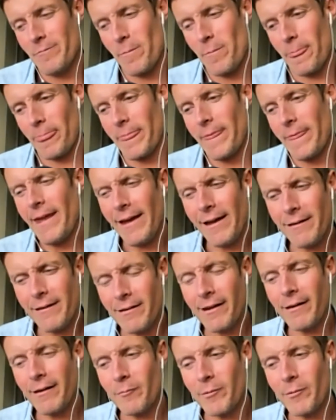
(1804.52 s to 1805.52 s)
yeah.
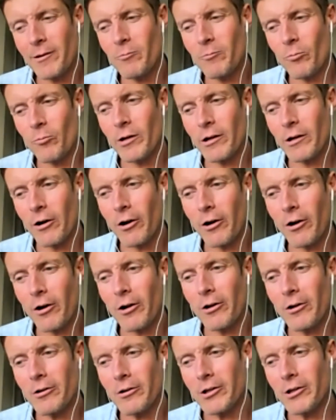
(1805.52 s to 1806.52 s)
I mean, we are
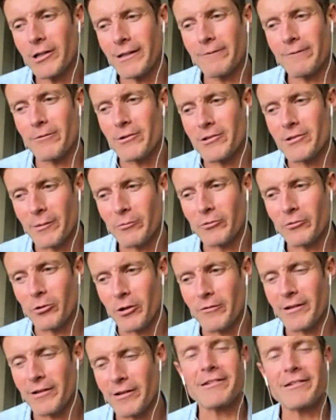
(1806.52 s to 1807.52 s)
all looking for some
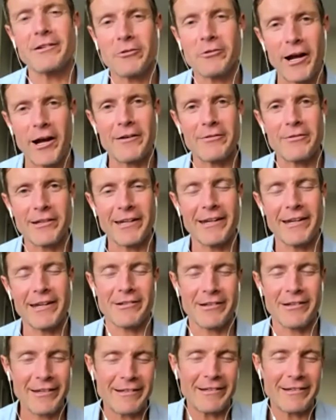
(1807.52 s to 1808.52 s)
sort of instant
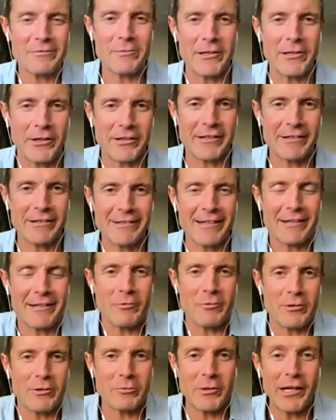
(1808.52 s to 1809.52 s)
gratification. Like, let's be honest. Like,
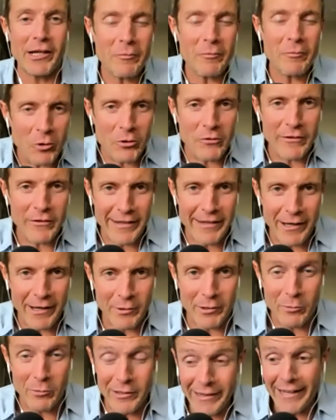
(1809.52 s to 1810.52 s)
we are motivated that
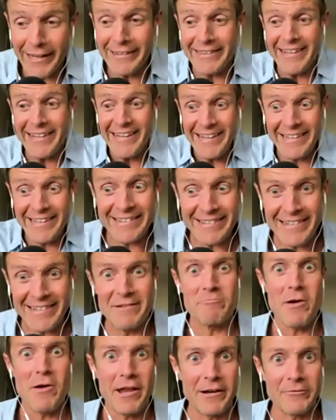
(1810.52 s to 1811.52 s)
way. We like the
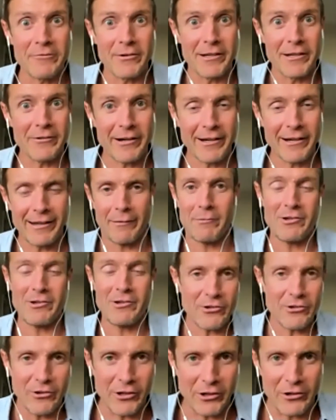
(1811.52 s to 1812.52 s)
instant benefit, right? I mean,
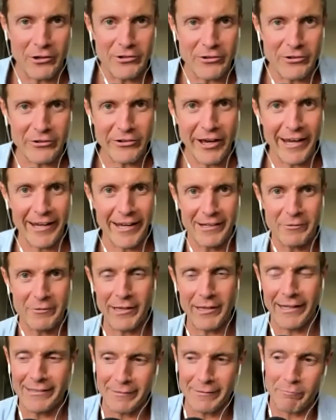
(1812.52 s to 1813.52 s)
you look at our society. We
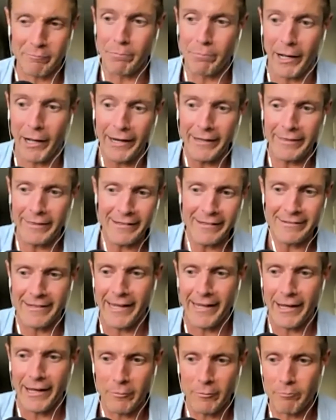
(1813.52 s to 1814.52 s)
like to buy things
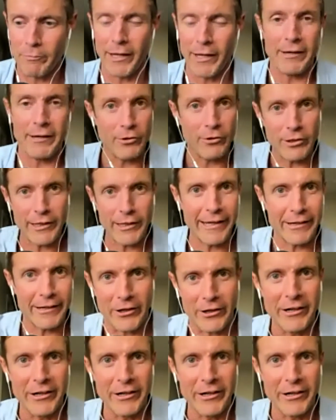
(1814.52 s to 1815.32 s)
now and pay for it later.